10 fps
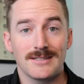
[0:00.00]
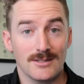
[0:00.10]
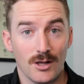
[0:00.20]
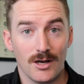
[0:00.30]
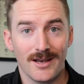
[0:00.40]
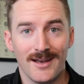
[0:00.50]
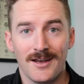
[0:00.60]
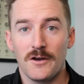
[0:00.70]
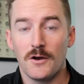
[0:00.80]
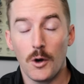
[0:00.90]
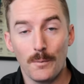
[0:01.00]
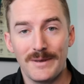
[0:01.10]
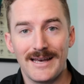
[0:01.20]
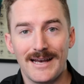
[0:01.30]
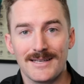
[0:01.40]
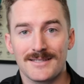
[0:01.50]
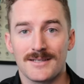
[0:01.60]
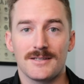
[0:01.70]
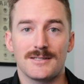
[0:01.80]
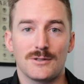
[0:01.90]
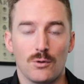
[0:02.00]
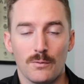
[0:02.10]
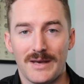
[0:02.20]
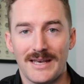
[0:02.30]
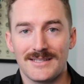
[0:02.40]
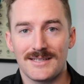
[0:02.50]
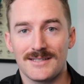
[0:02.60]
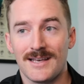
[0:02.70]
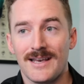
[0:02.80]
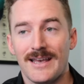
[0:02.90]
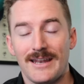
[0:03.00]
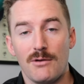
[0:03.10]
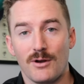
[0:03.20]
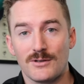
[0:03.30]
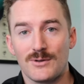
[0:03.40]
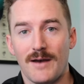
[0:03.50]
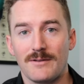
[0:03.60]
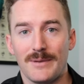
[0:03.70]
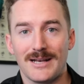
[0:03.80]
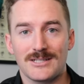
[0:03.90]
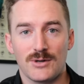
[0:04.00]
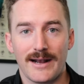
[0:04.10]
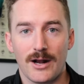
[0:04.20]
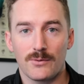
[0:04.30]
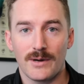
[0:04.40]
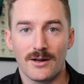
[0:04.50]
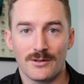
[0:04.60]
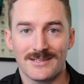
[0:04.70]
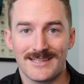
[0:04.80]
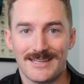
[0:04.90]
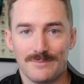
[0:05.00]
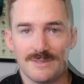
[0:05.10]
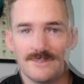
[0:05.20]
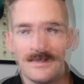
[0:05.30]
slug, OPS, stolen bases, and he would also have the best strikeout rate on the team.